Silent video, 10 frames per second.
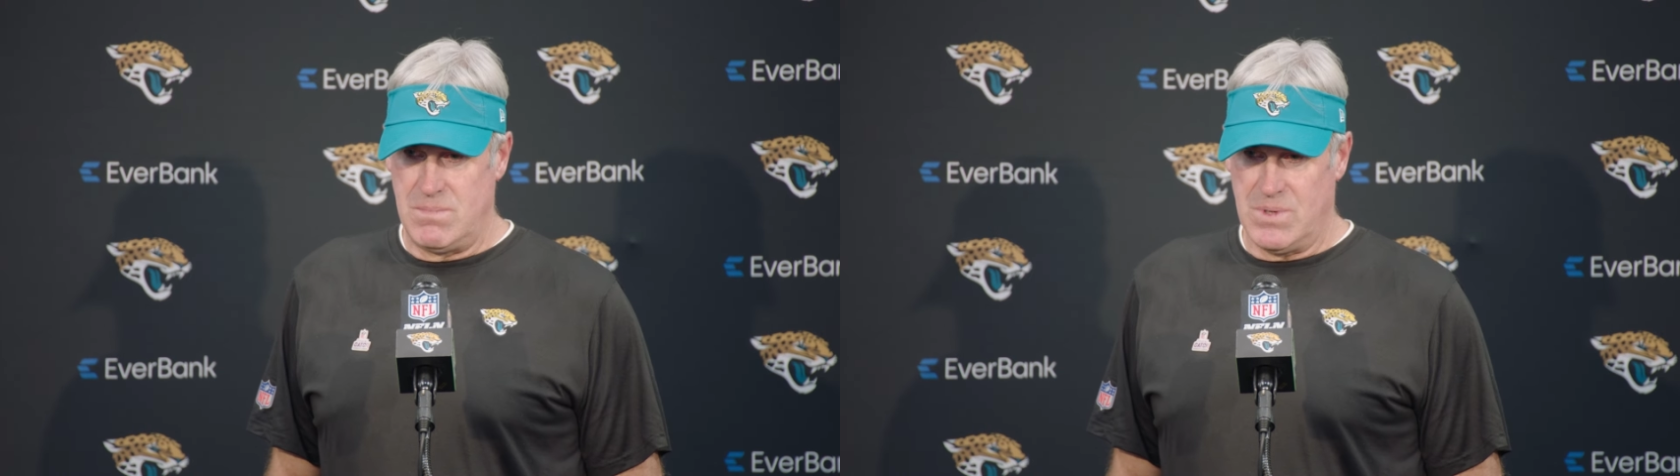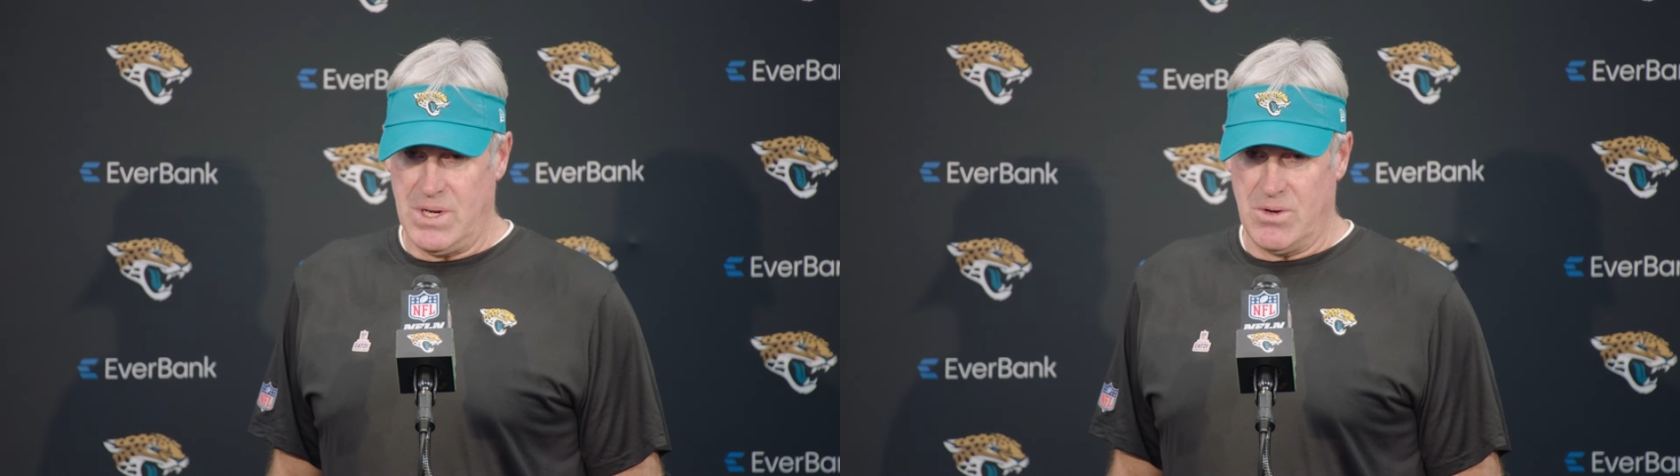
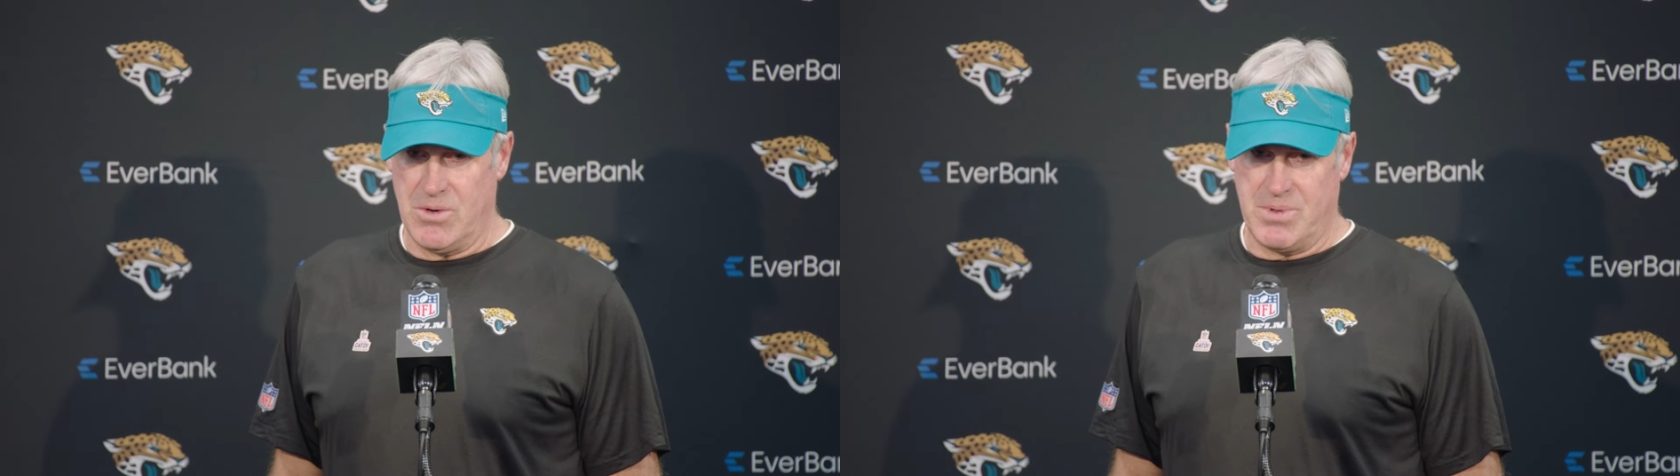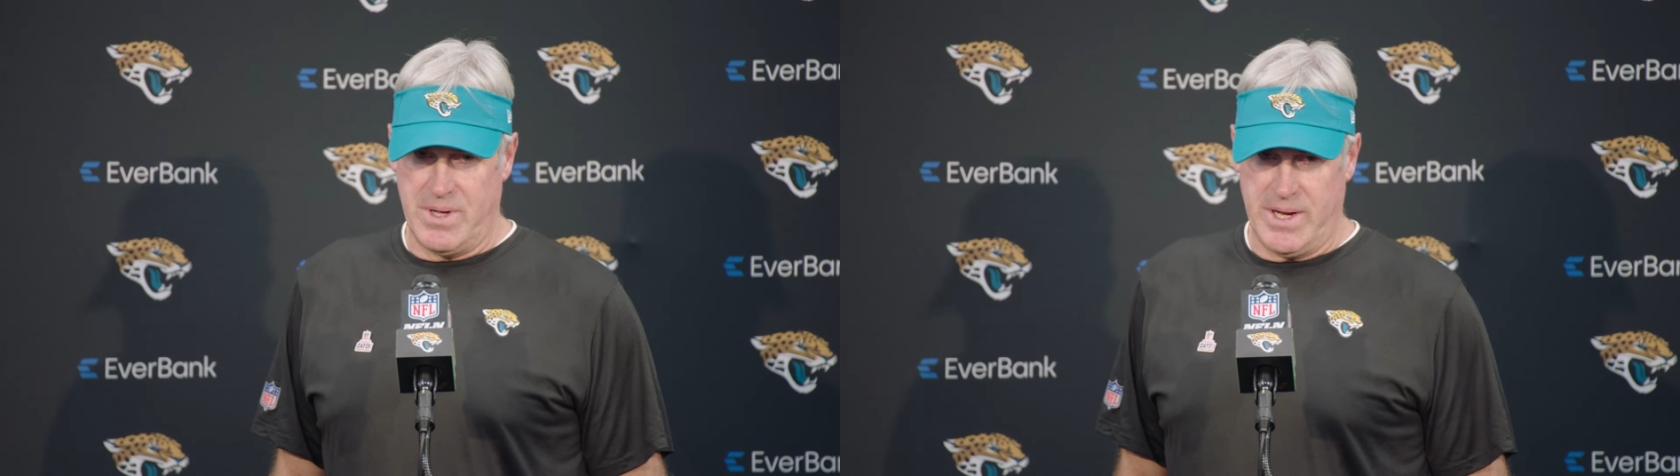
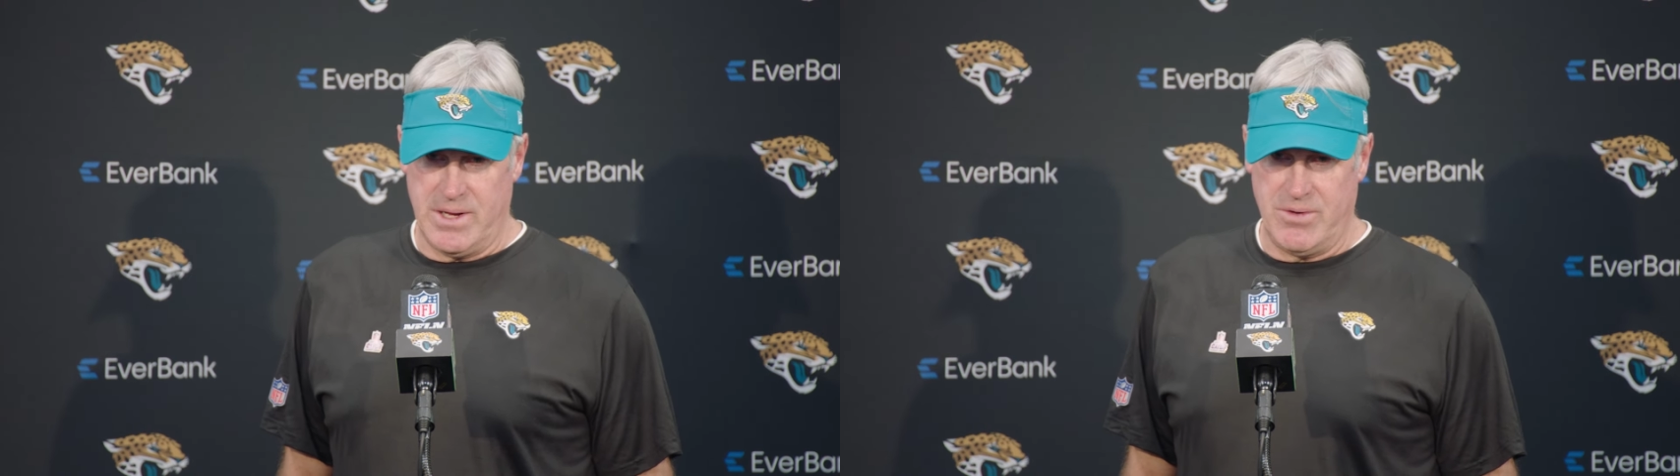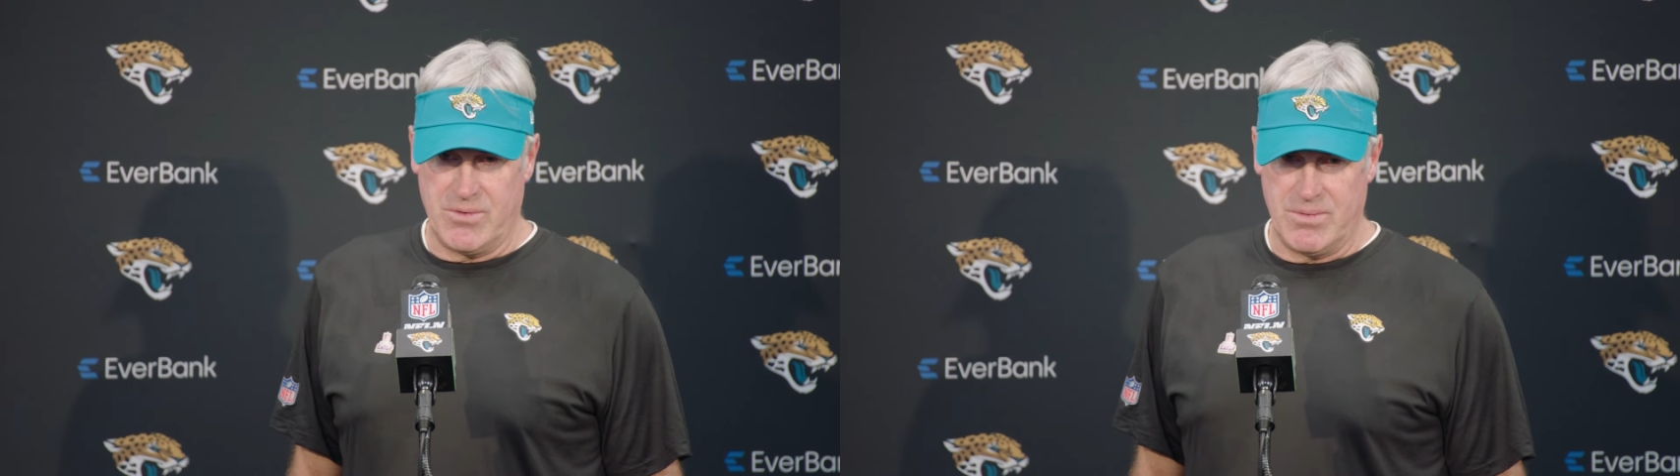you're playing
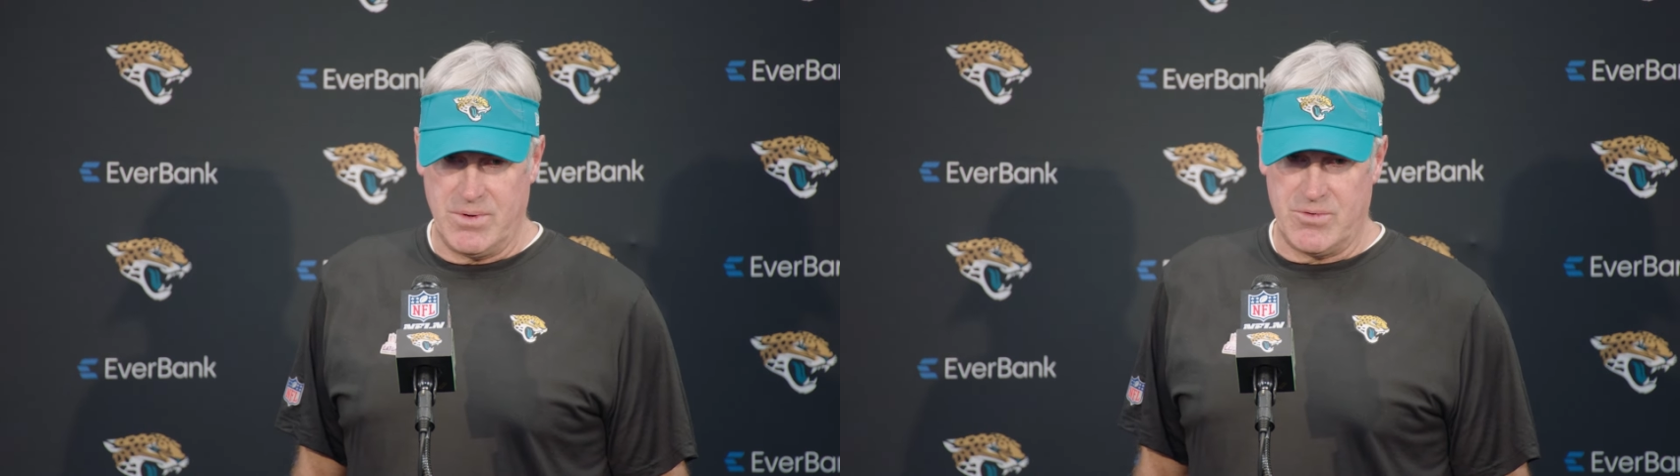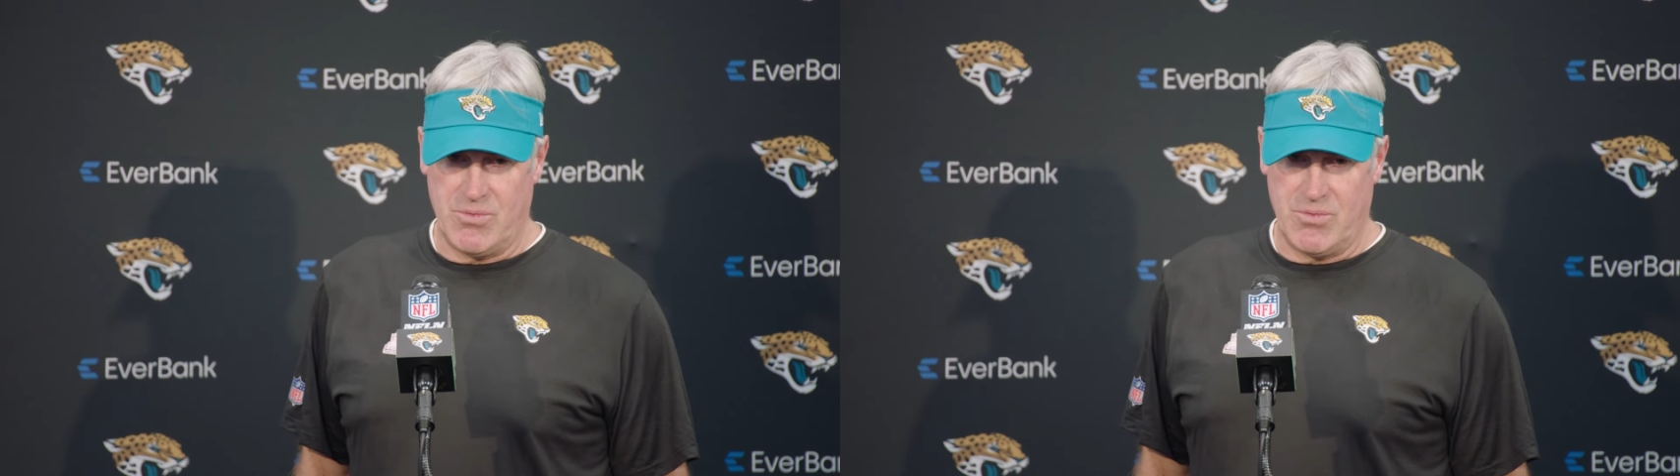in your